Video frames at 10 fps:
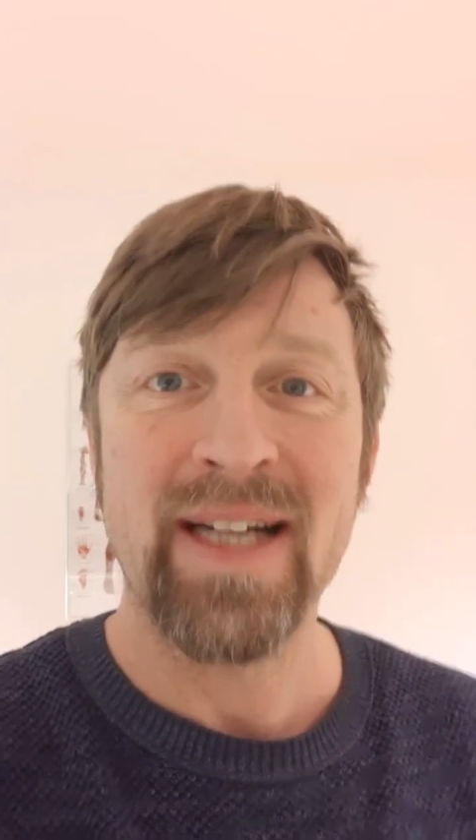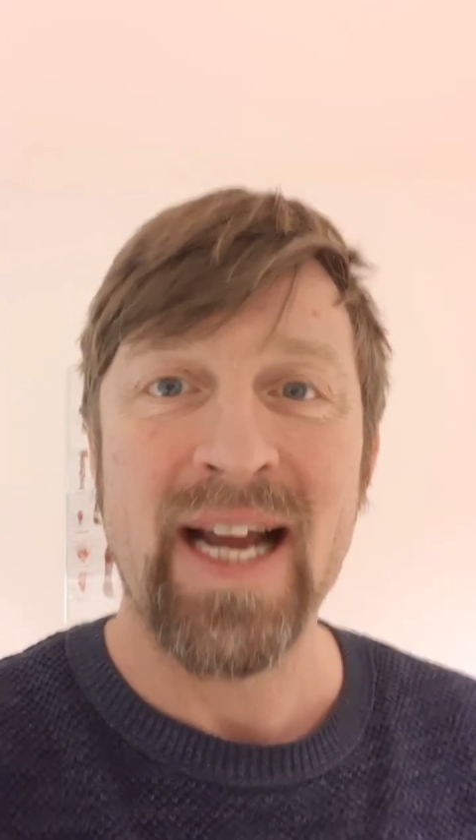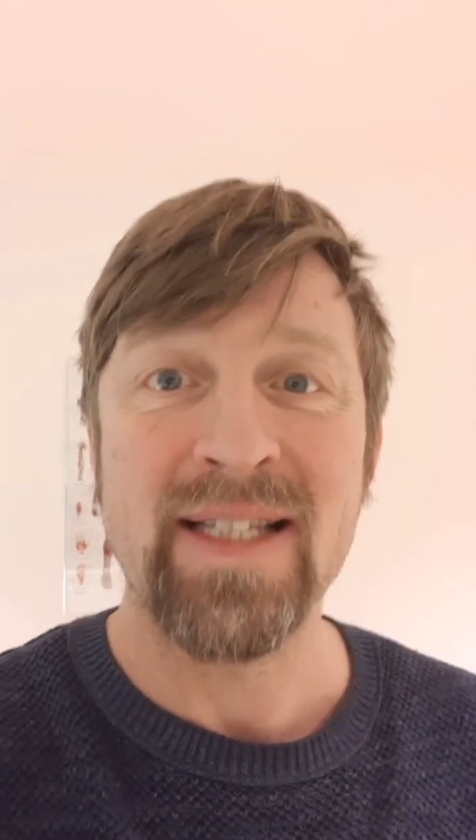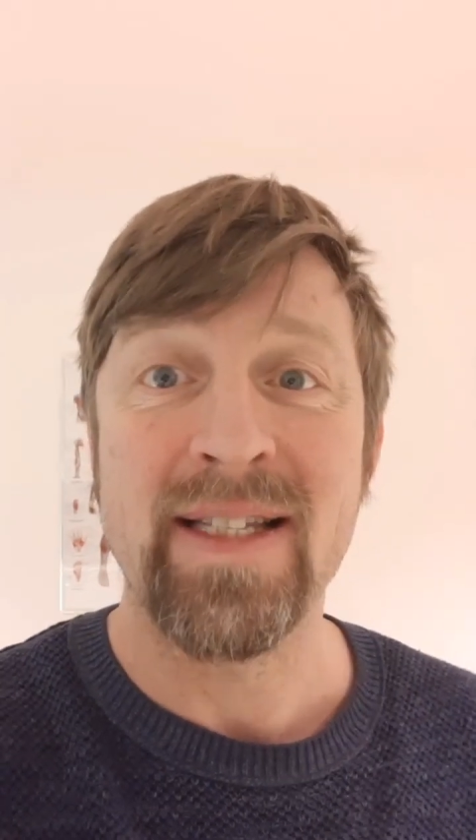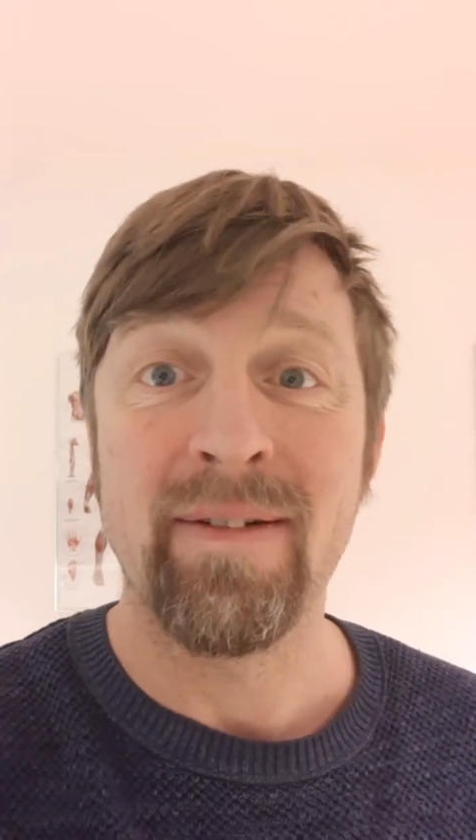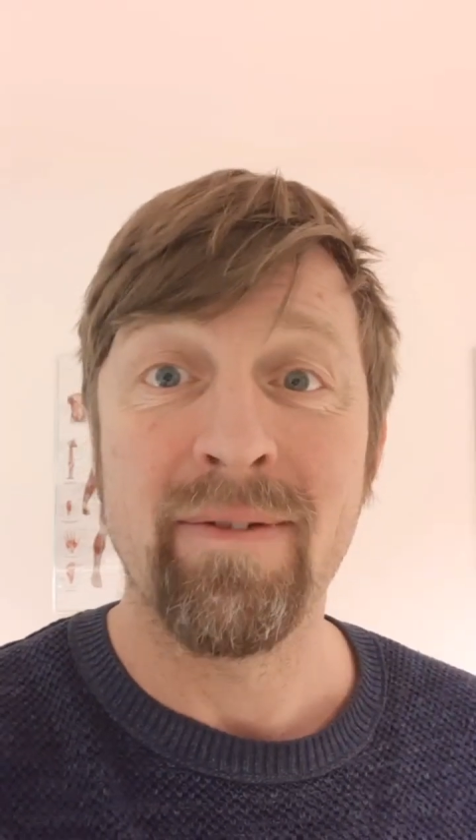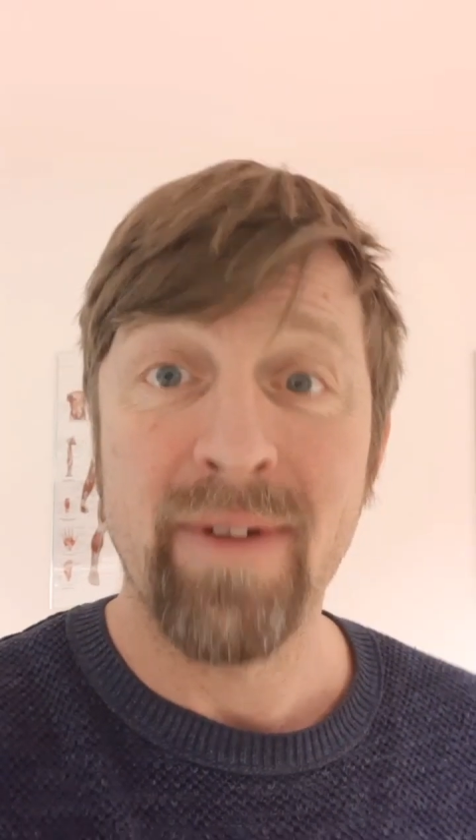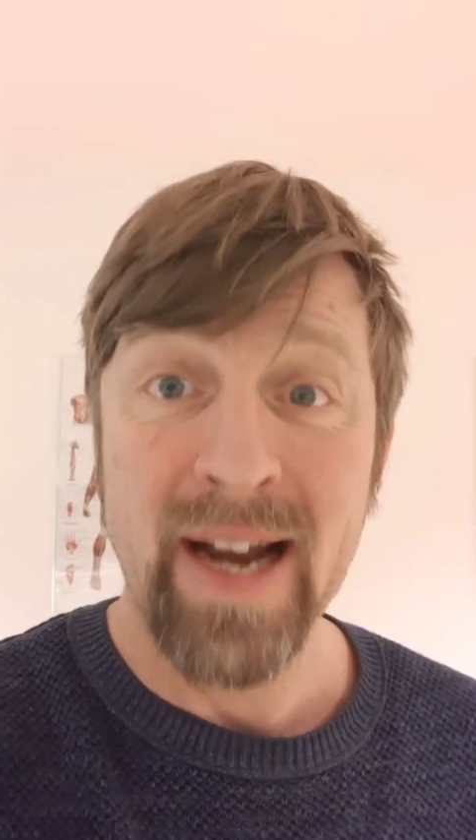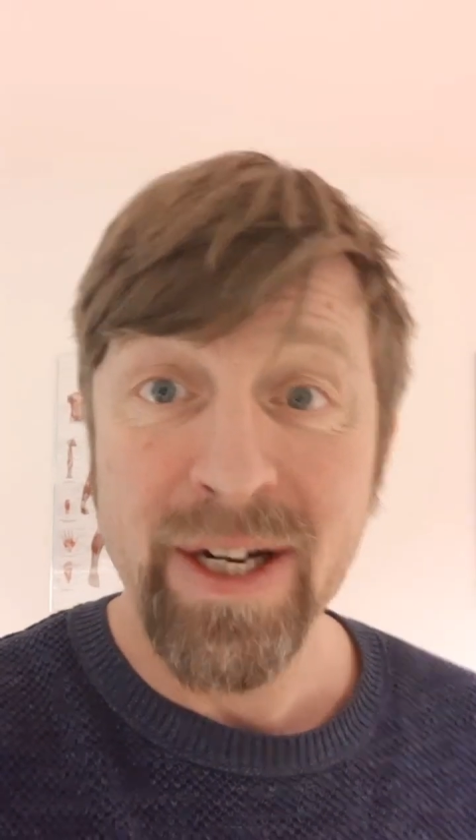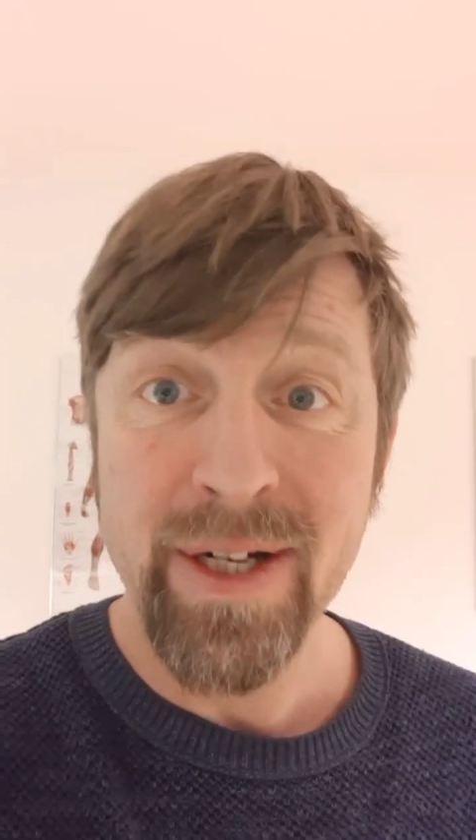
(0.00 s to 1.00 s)
against
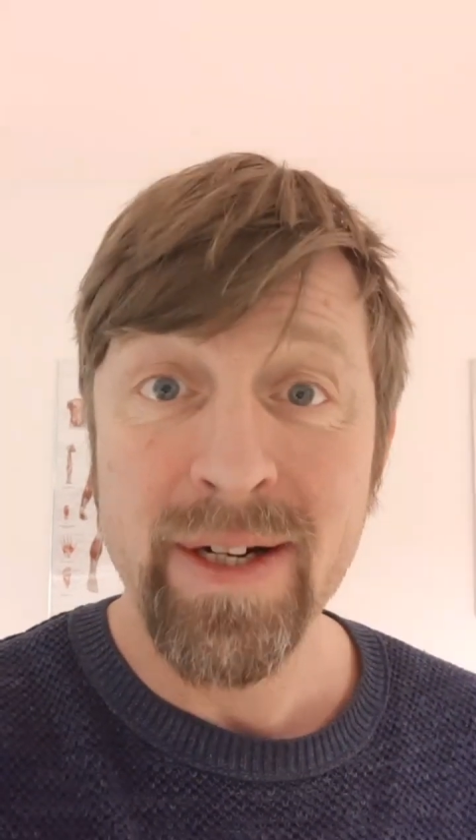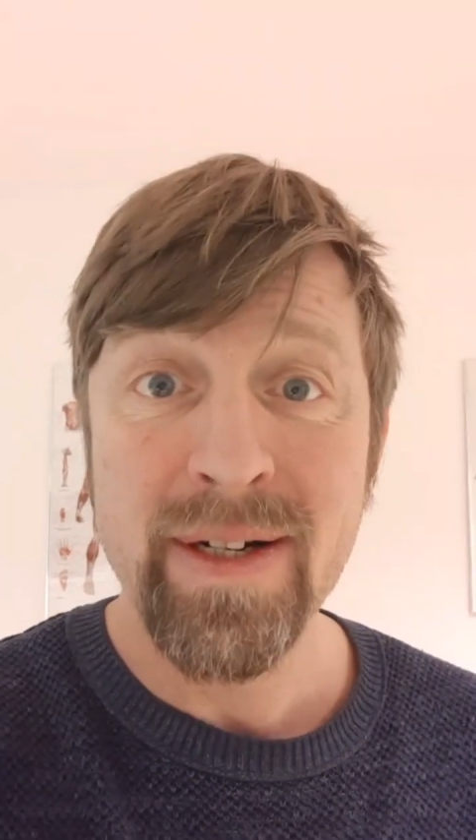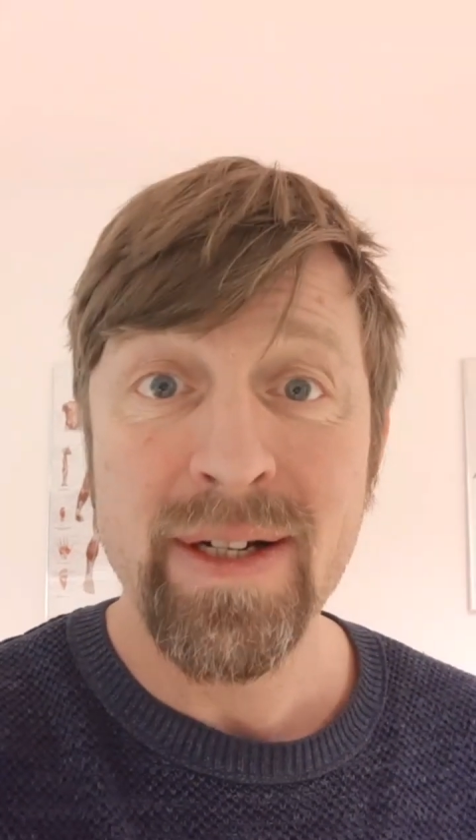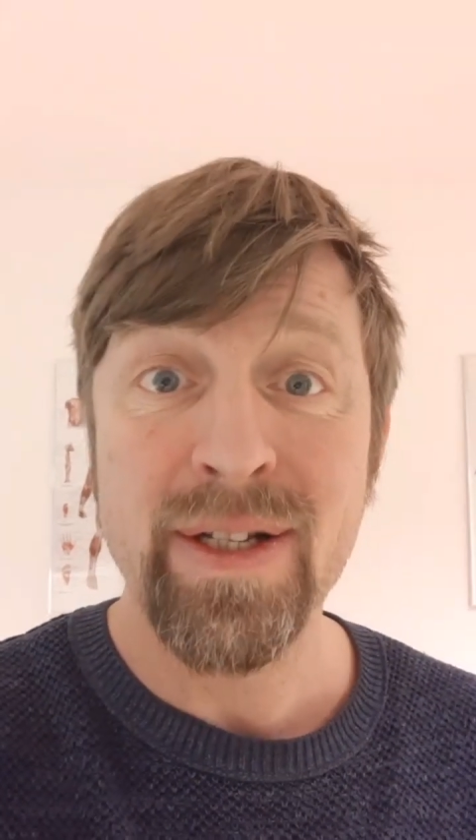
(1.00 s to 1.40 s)
inflation,